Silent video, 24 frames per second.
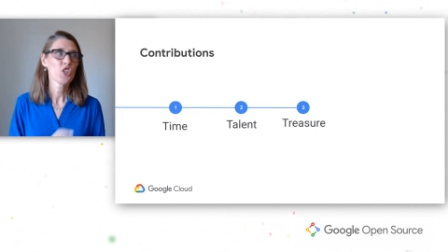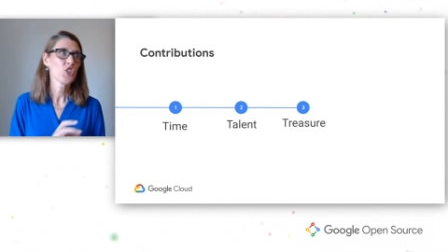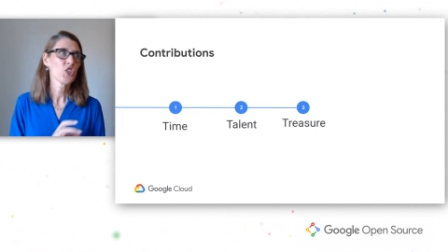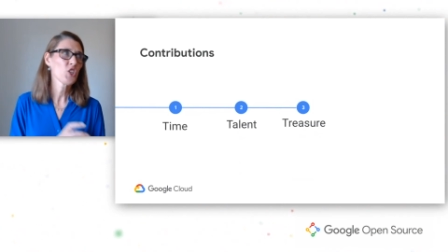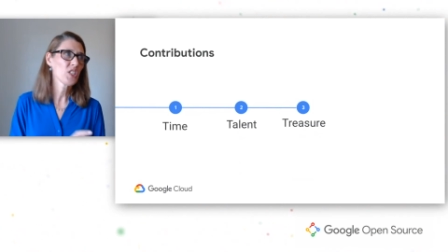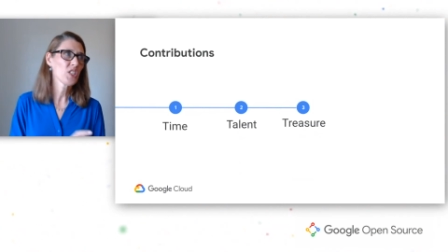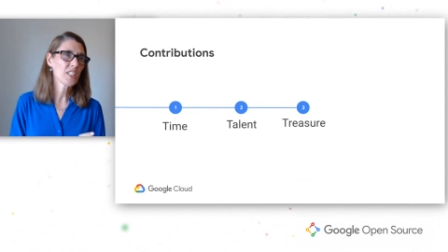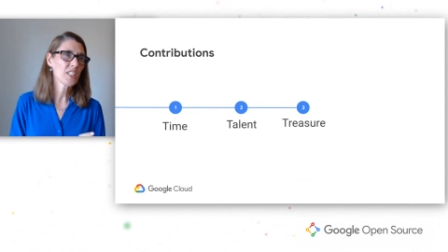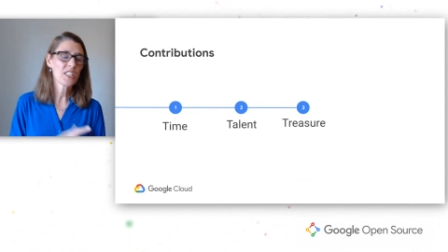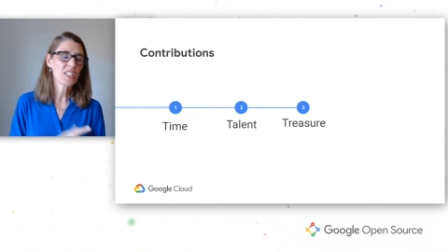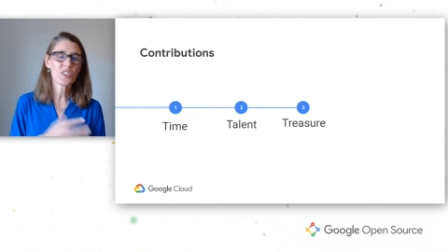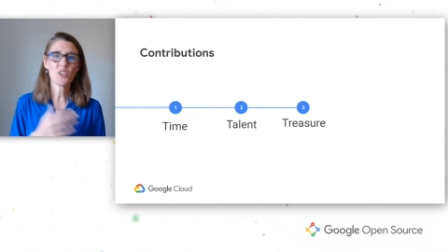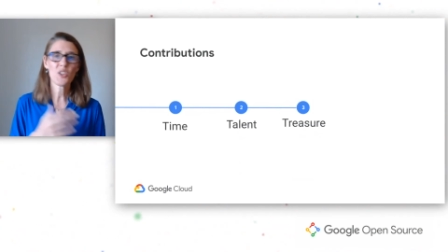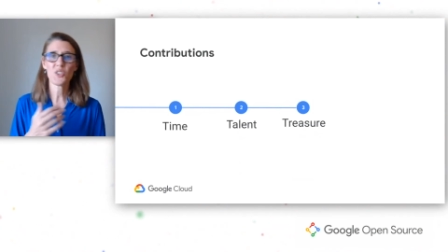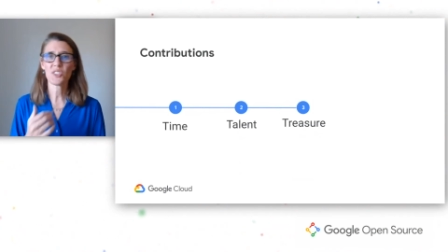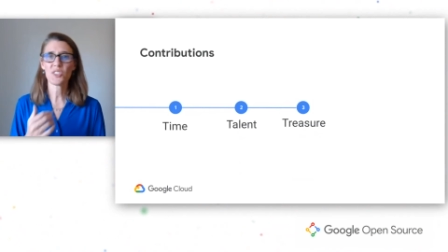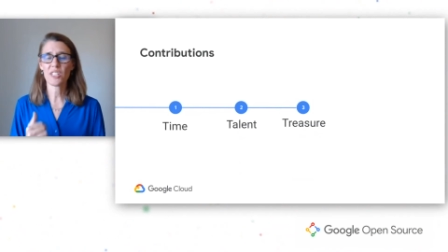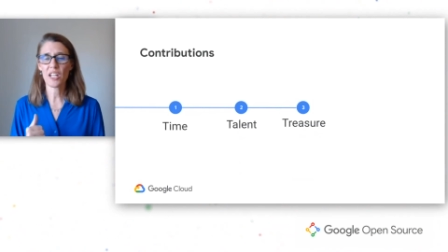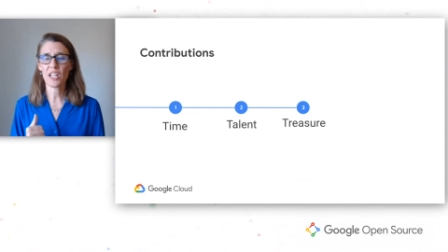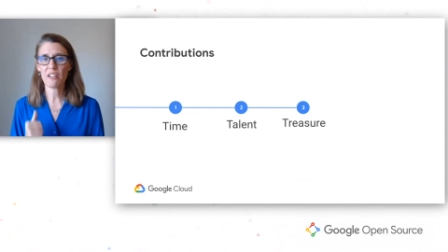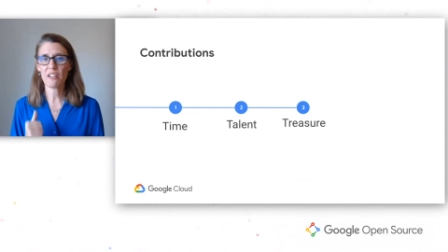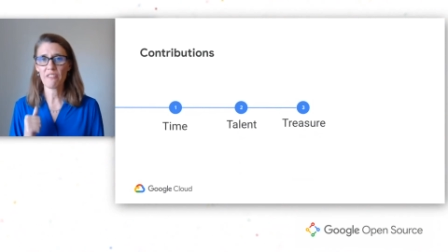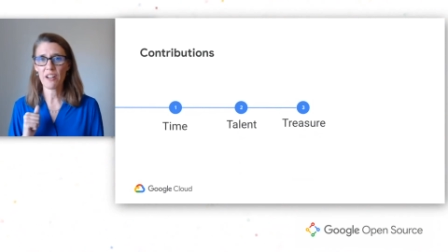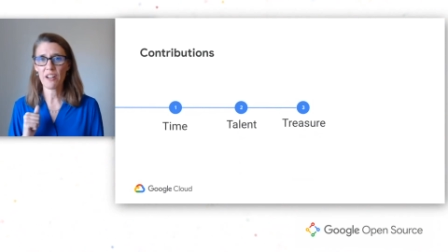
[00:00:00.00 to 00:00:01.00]
you need those
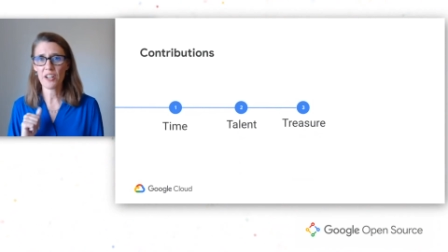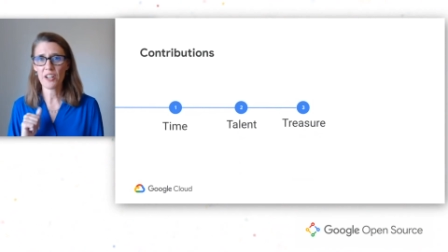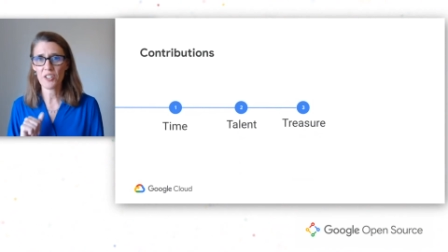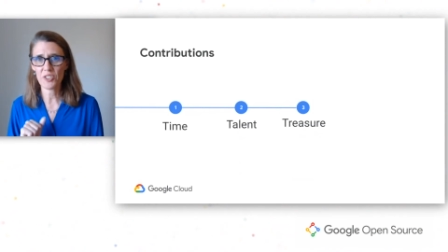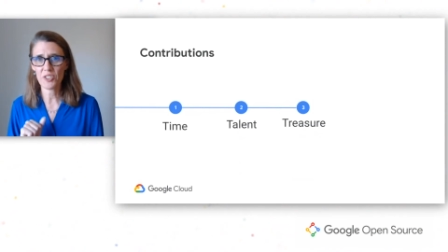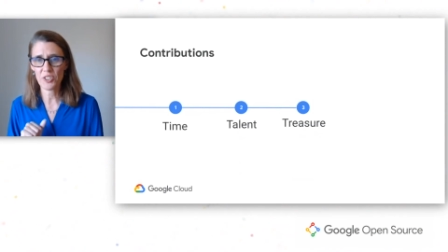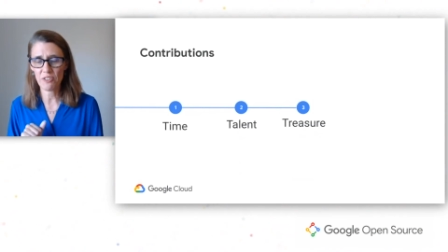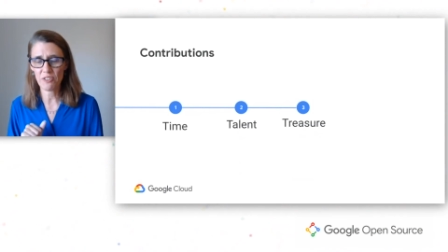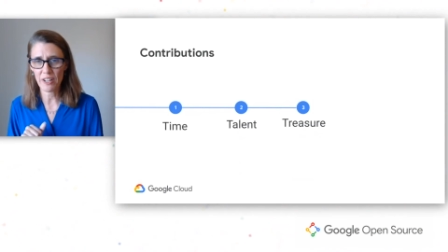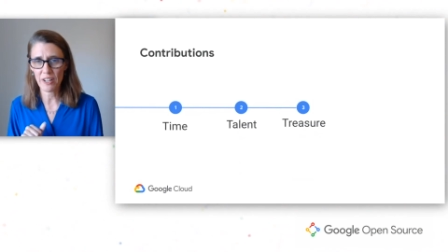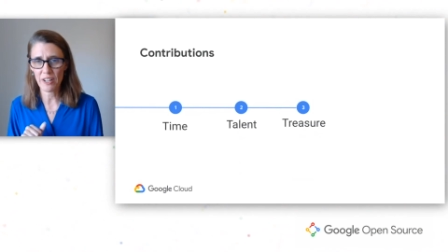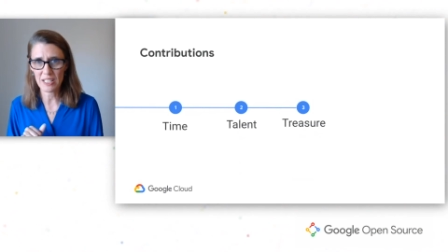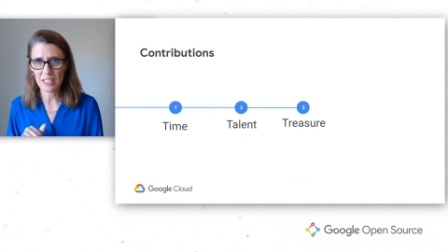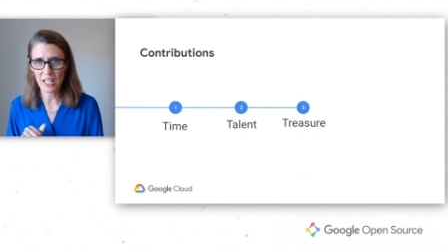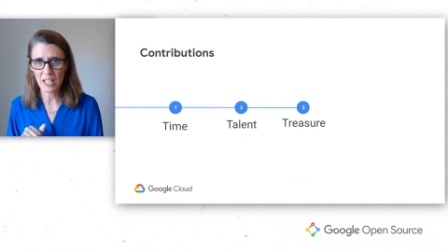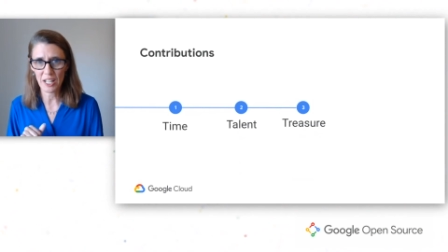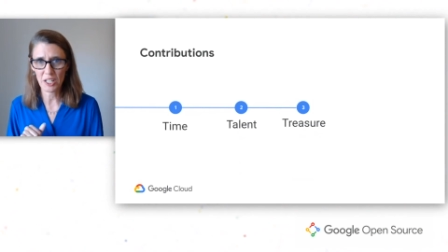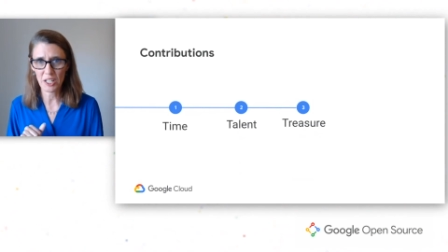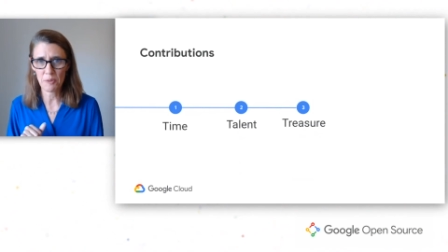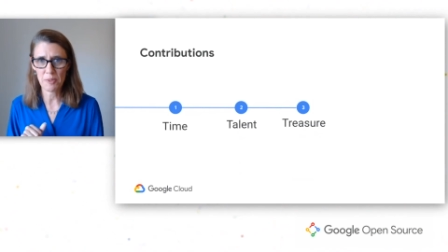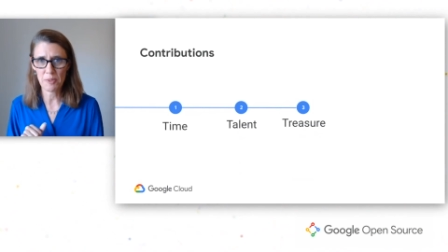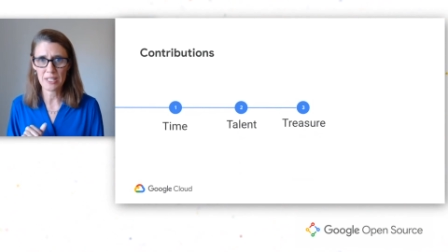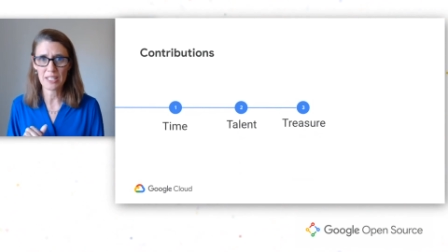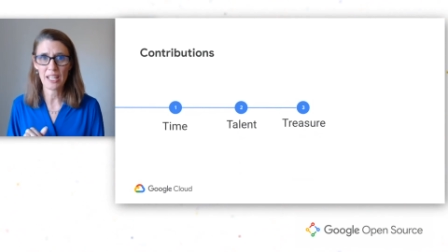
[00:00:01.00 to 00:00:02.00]
tech writers to write
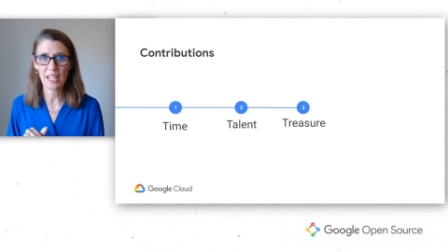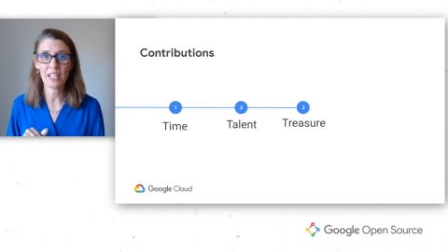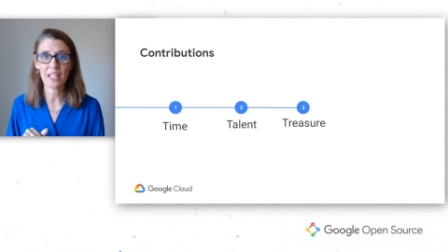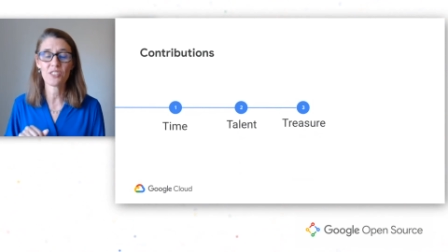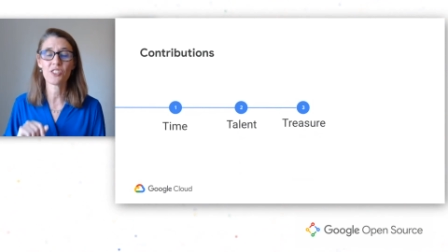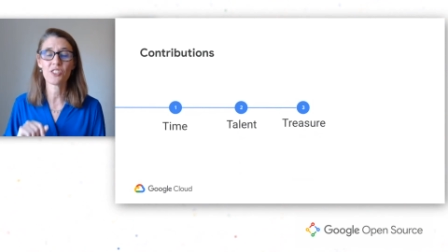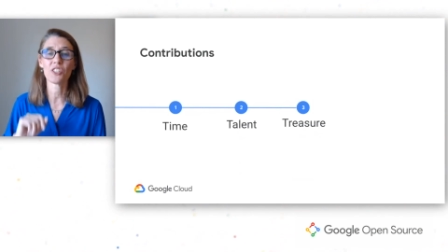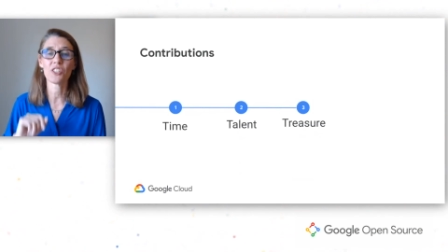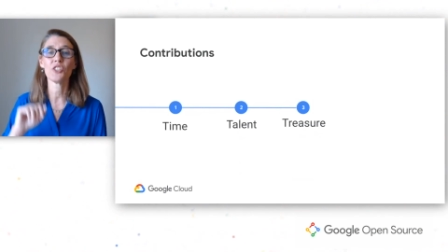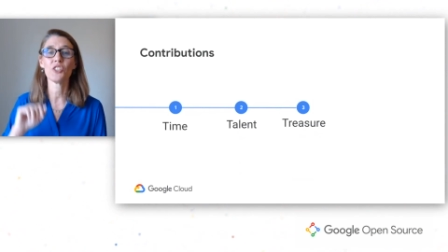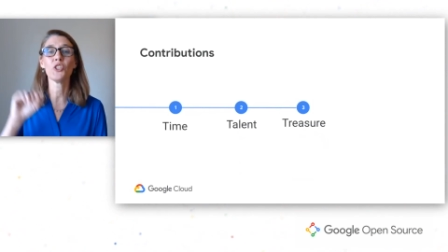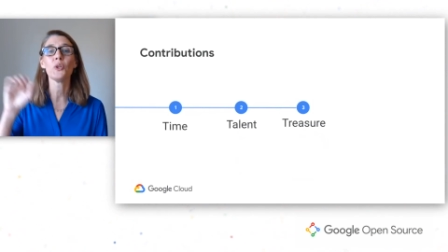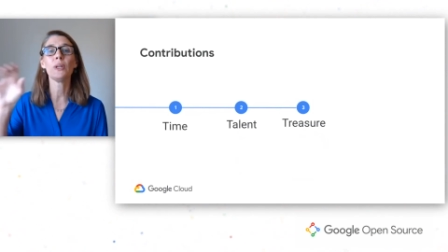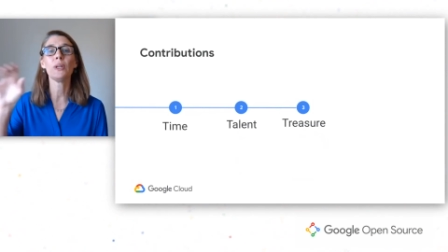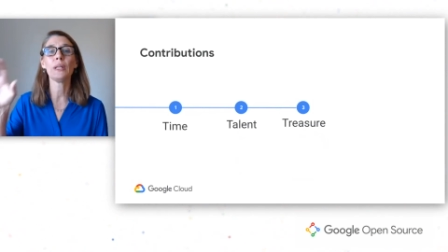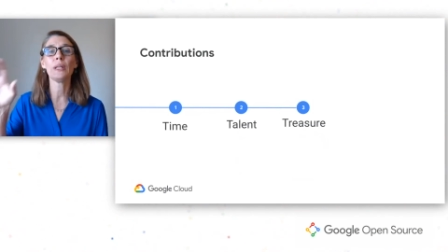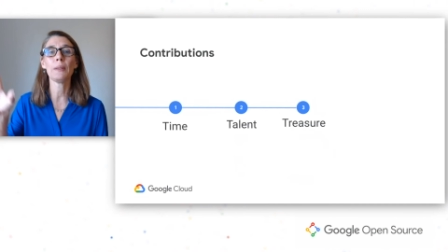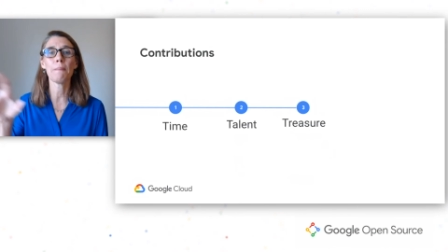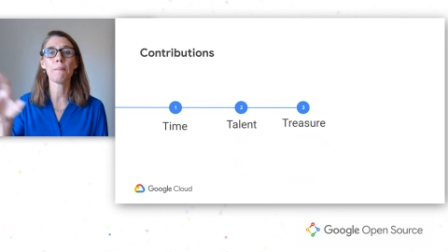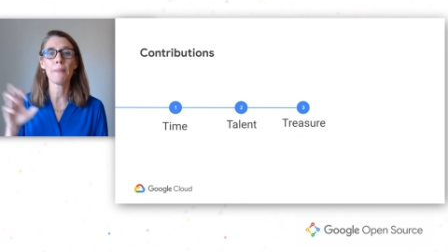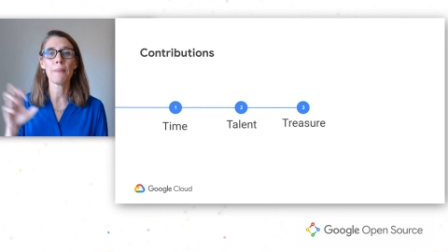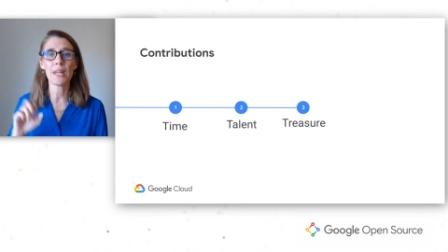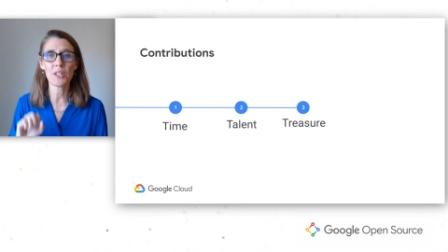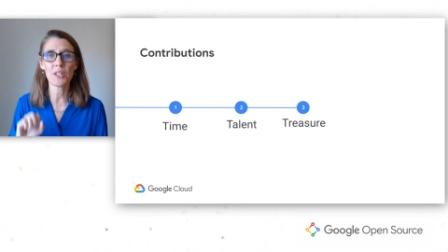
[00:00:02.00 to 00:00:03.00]
documentation. You
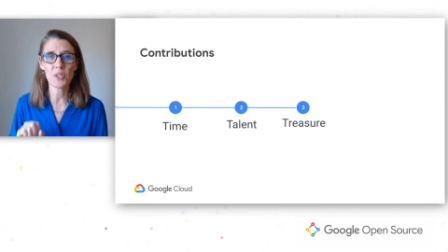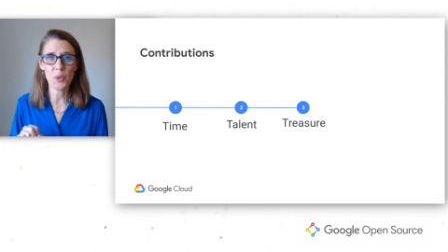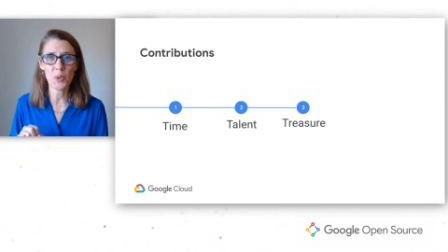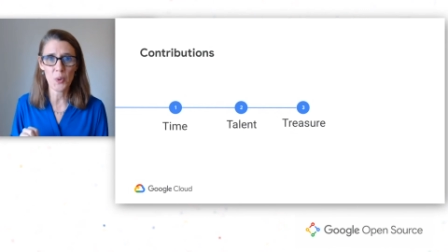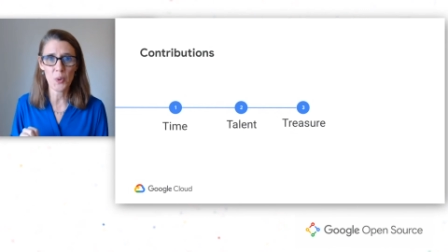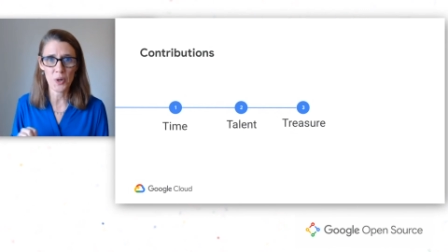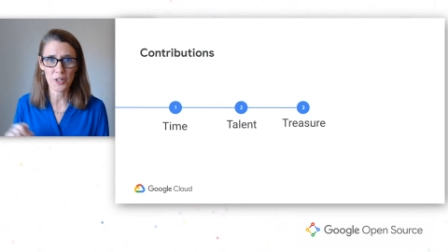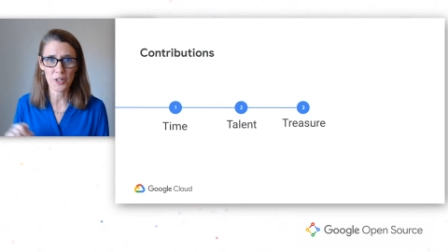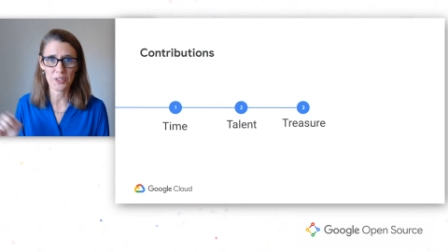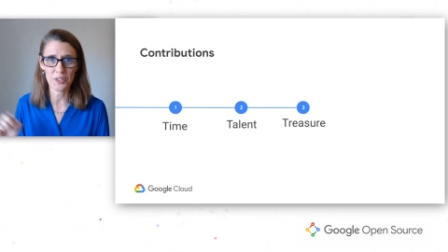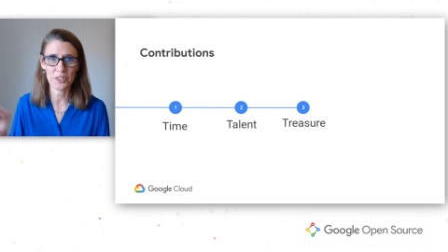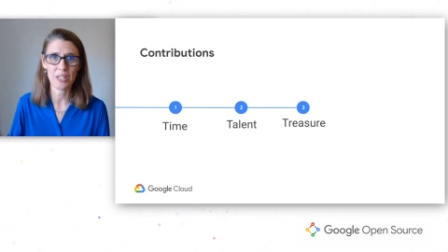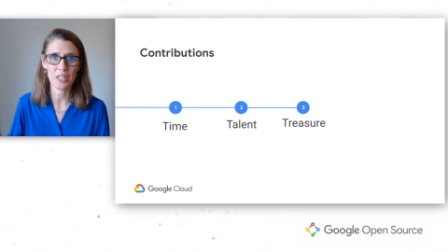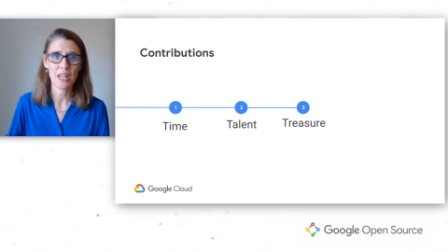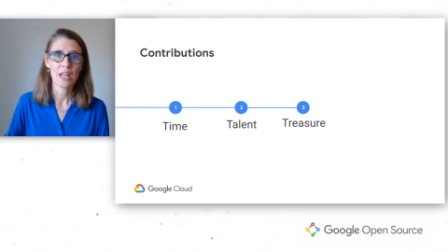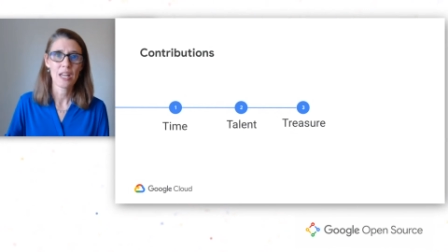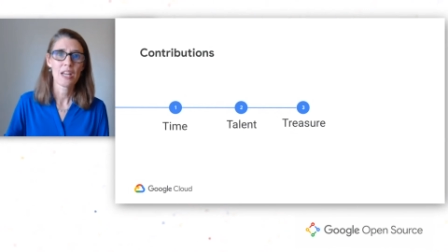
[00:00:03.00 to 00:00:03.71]
need mentors